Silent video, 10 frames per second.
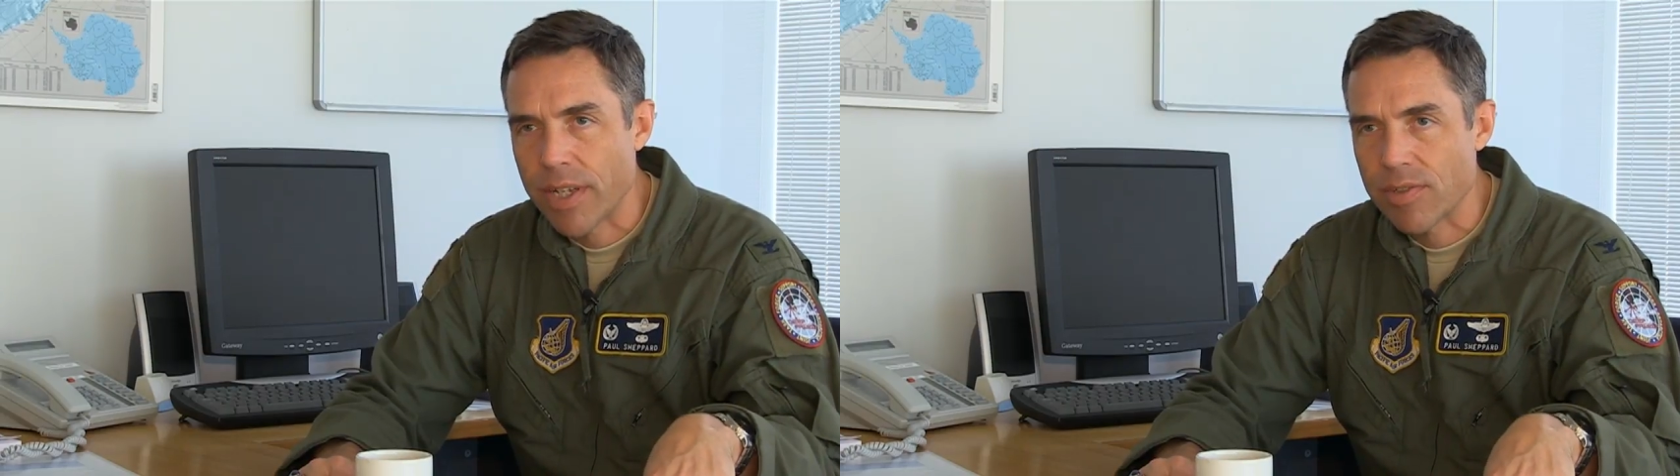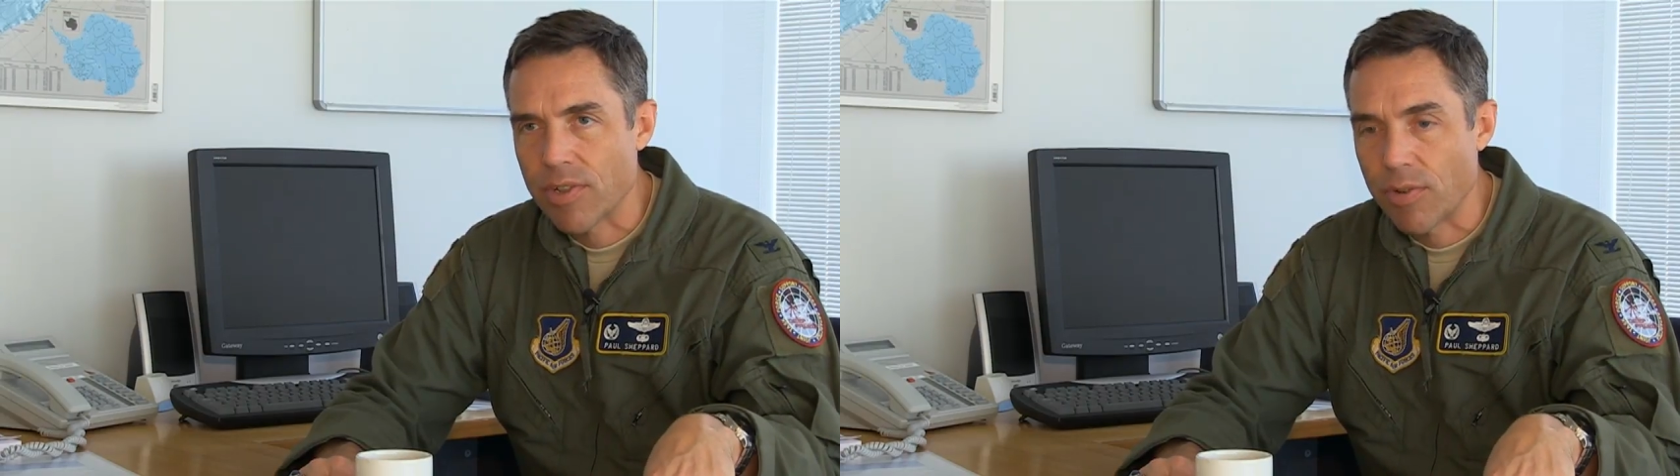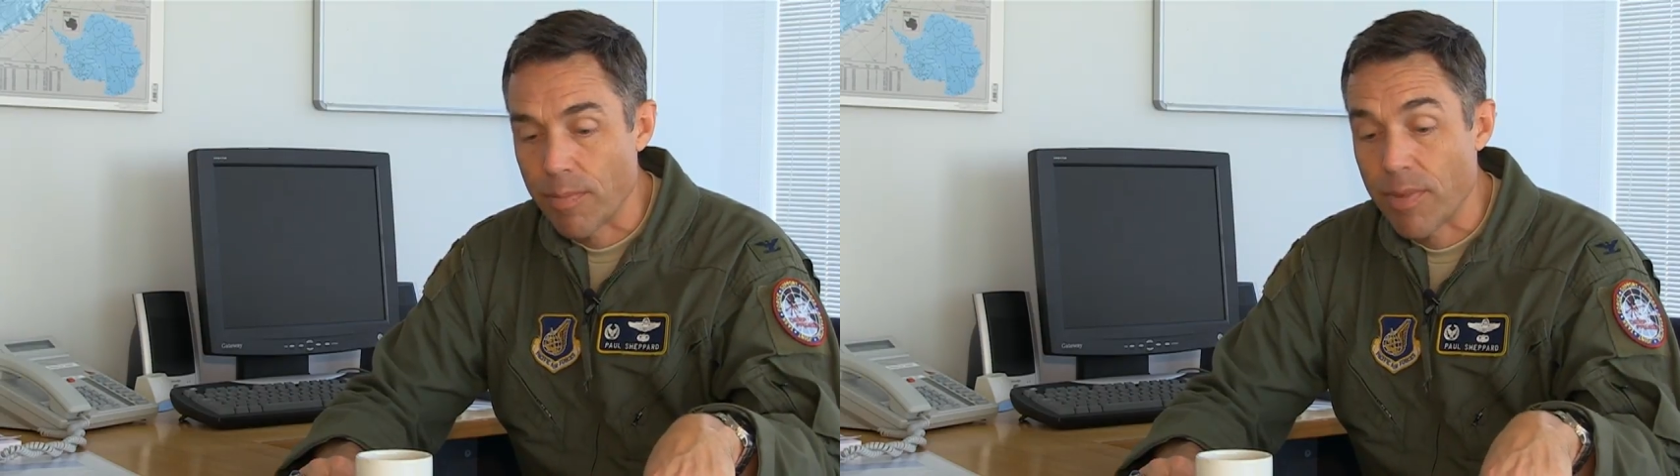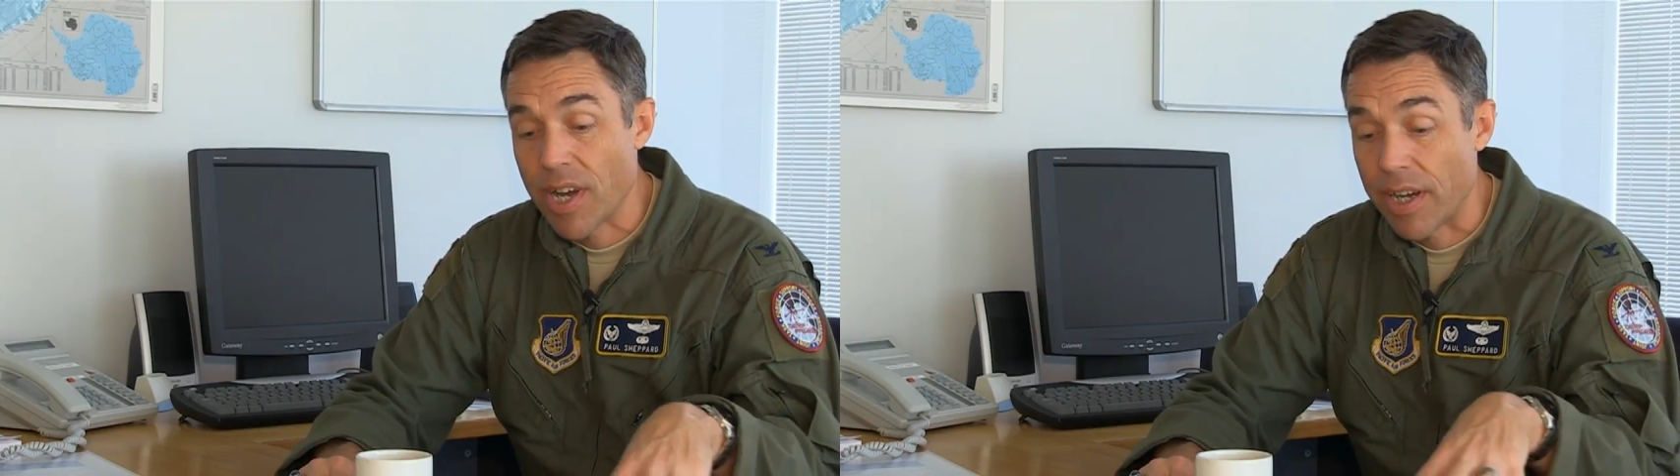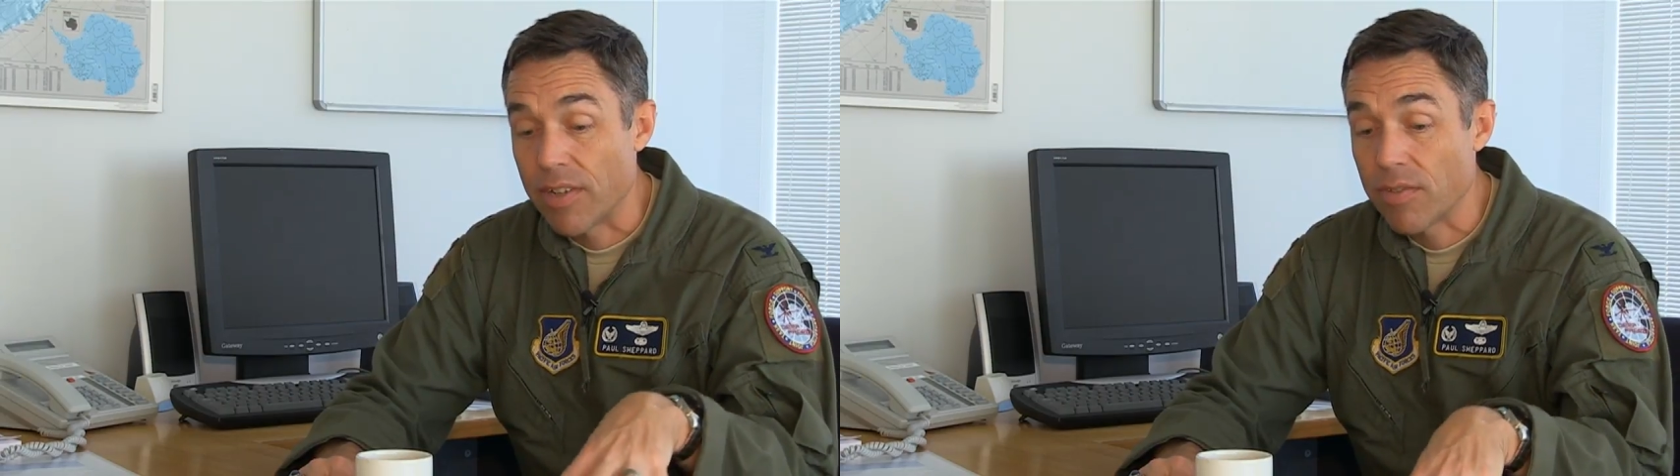Mexico
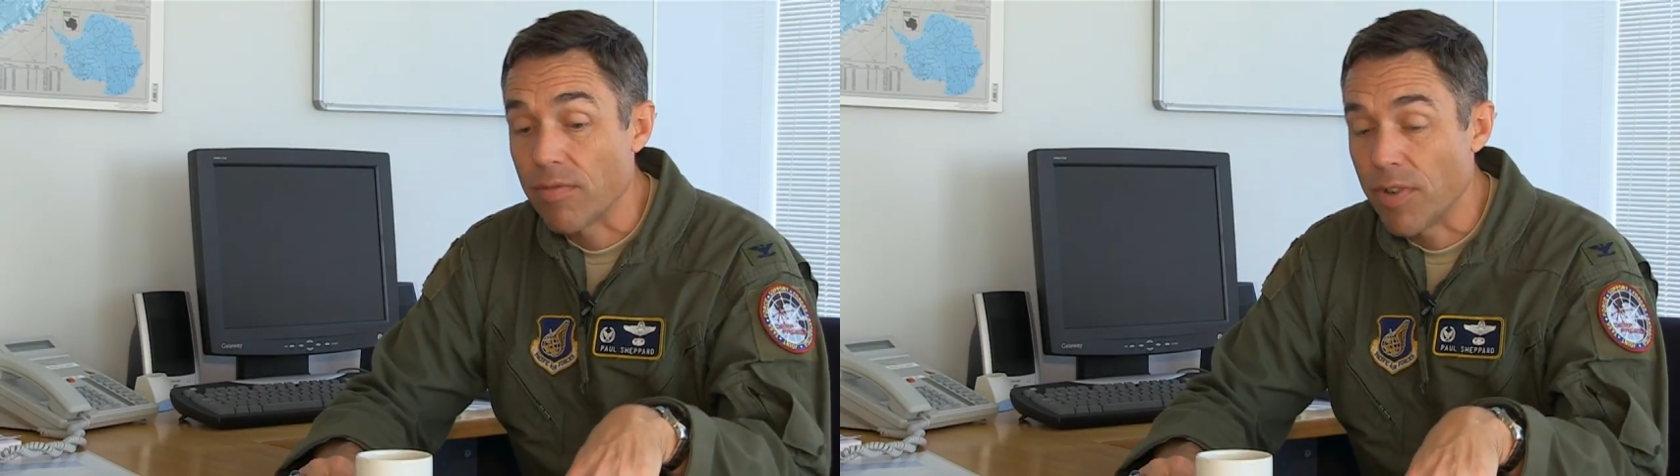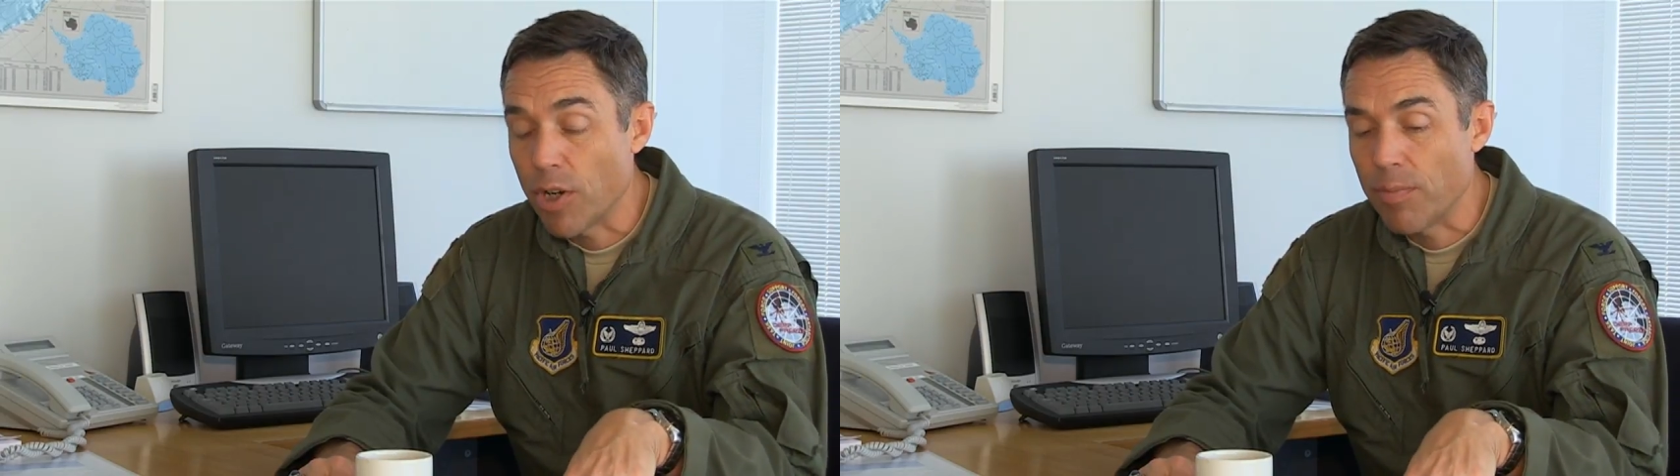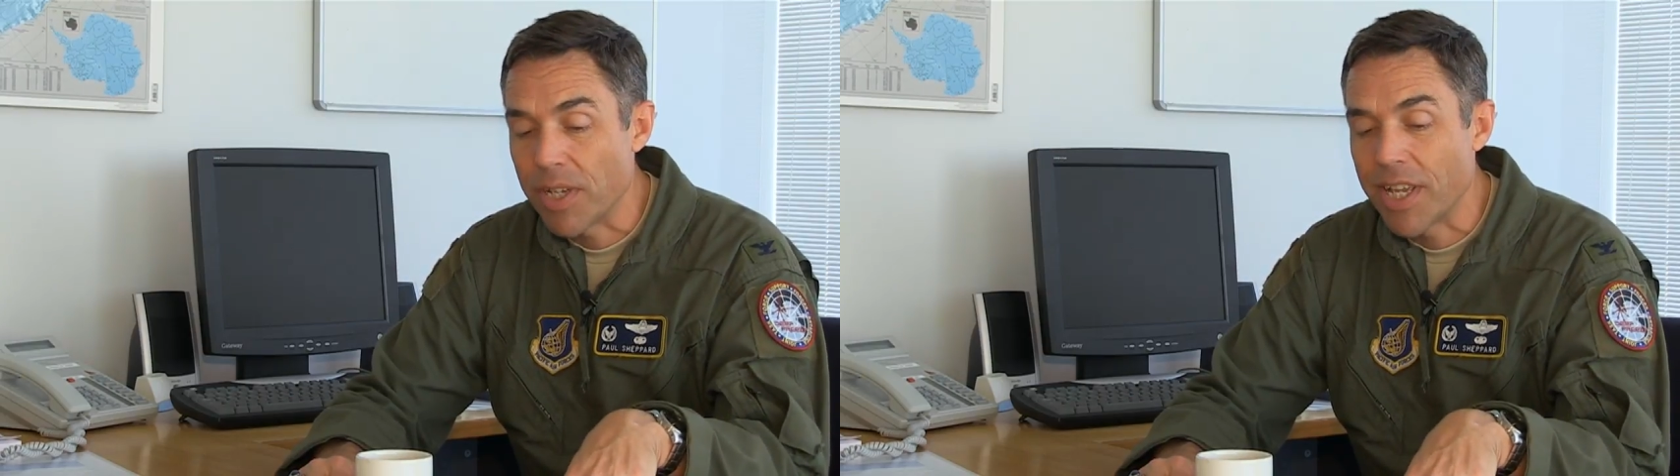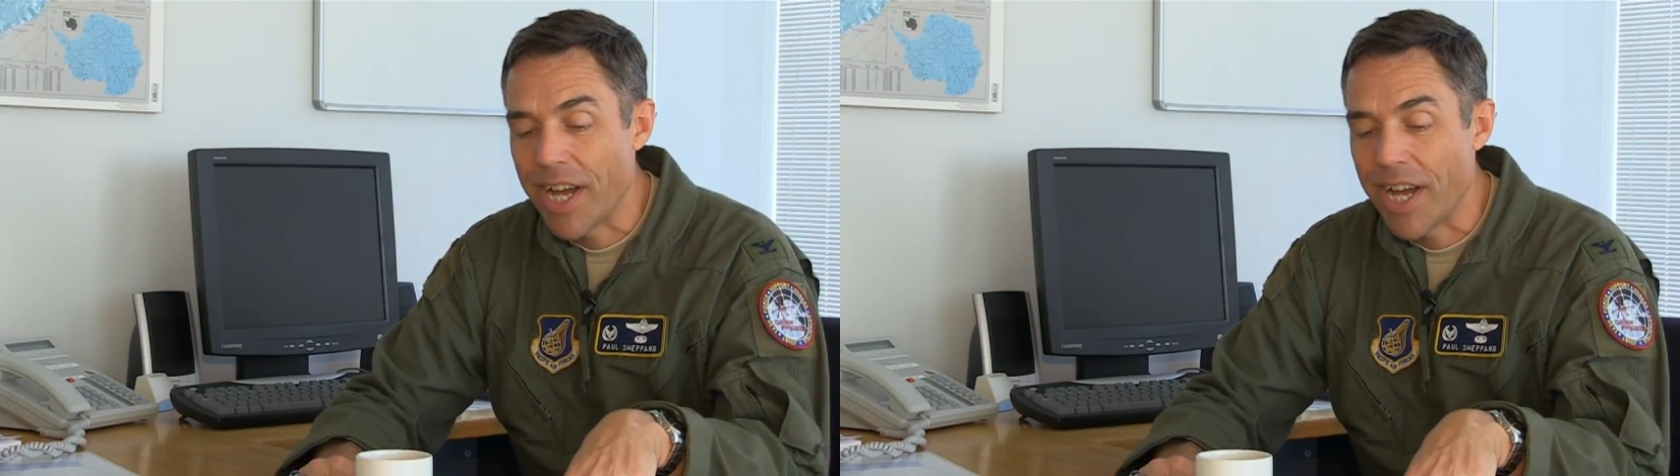combined, it's a very big